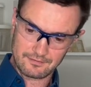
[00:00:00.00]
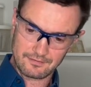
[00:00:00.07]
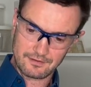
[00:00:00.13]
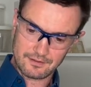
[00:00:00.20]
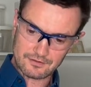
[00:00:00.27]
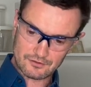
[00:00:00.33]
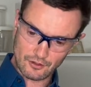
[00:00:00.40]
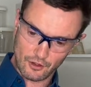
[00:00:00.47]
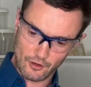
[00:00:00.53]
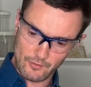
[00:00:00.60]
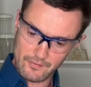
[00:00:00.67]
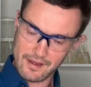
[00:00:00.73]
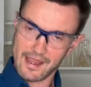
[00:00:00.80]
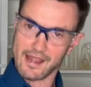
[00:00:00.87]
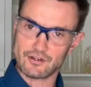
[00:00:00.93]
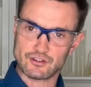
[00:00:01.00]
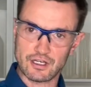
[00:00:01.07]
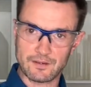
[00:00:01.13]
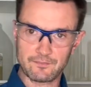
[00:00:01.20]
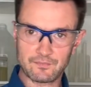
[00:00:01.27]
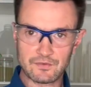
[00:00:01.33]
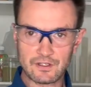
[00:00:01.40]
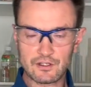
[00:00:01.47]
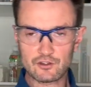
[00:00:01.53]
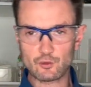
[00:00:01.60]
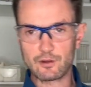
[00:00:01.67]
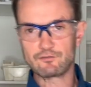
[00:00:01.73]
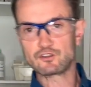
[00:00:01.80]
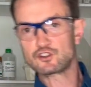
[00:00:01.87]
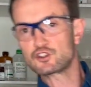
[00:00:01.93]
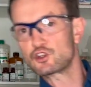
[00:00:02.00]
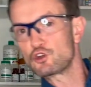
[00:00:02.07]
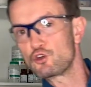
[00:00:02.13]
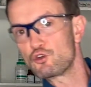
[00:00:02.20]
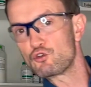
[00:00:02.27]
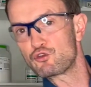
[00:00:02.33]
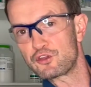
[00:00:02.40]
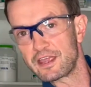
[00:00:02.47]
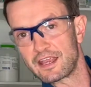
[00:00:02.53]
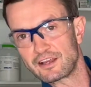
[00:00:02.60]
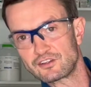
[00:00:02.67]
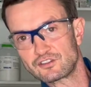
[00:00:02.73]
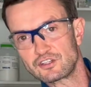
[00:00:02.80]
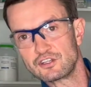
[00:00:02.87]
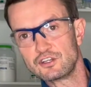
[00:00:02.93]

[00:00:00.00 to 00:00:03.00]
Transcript: So interesting. So we have two things